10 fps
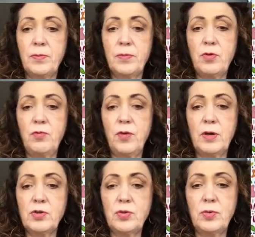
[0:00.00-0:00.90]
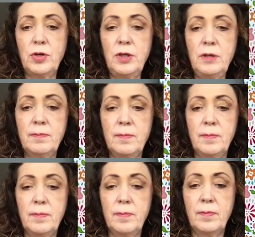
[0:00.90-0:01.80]
so far so good.
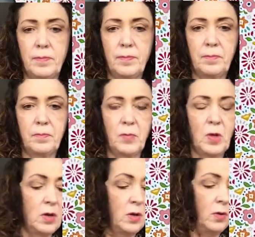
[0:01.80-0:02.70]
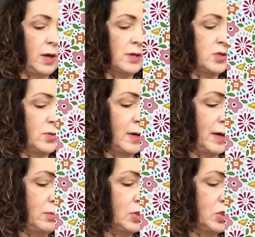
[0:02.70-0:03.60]
Okay, so
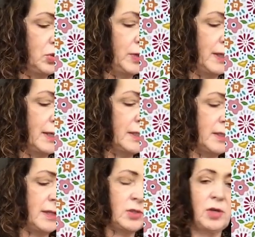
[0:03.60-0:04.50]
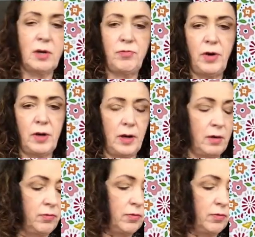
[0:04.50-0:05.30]
I was doing this. That's not far enough.